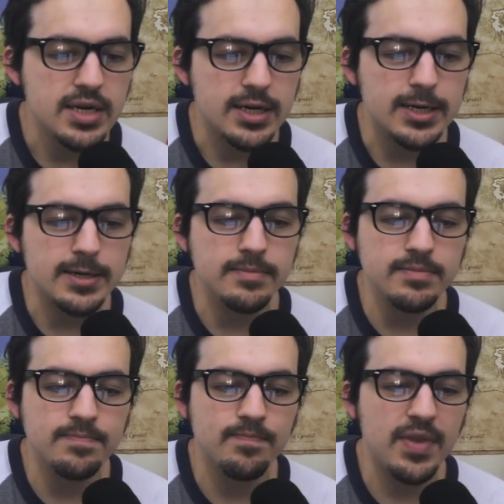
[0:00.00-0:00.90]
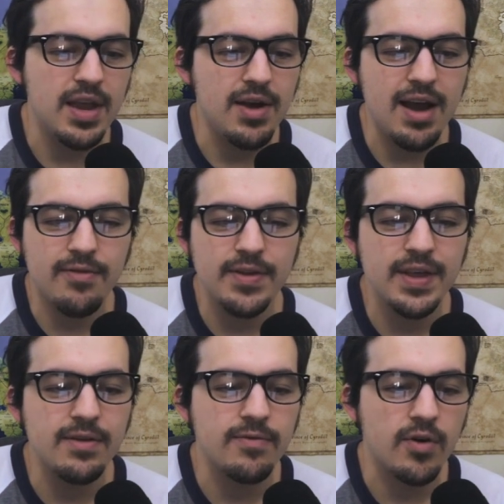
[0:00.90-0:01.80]
Um,
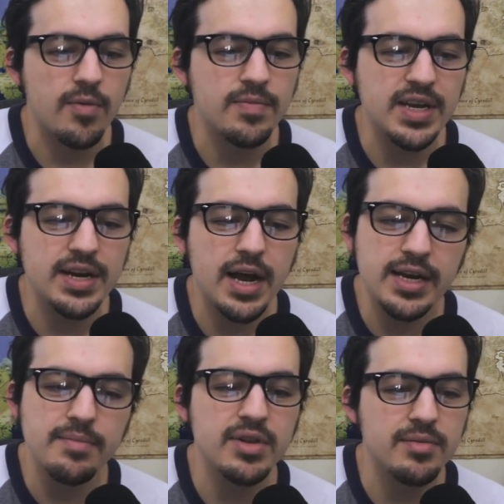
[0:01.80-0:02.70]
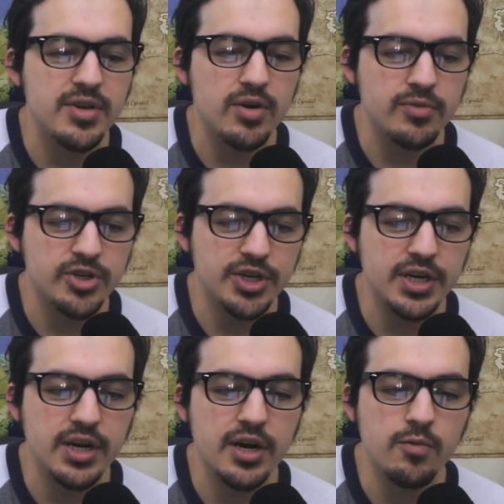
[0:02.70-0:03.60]
Everything from the 90 millimeter machine
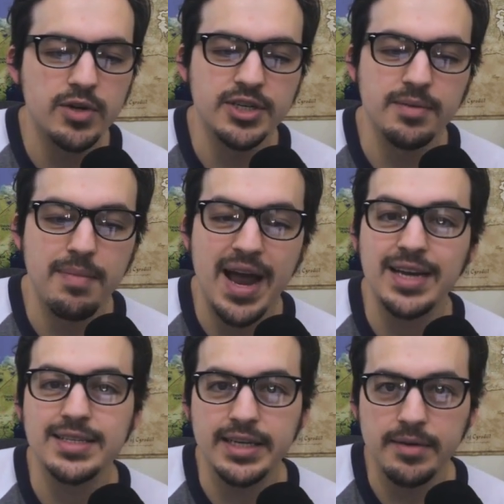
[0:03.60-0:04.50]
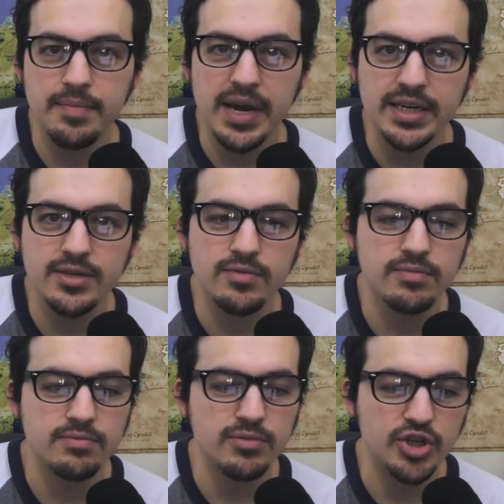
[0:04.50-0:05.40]
gun, which is a magazine based
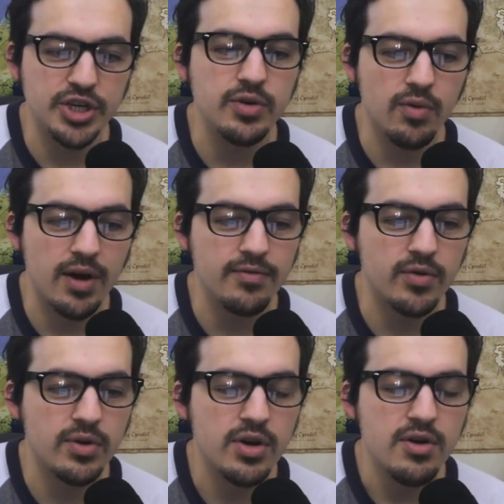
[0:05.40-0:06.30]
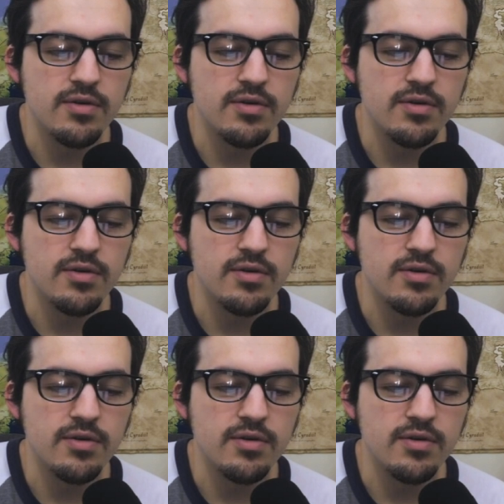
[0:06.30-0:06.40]
machine rifle,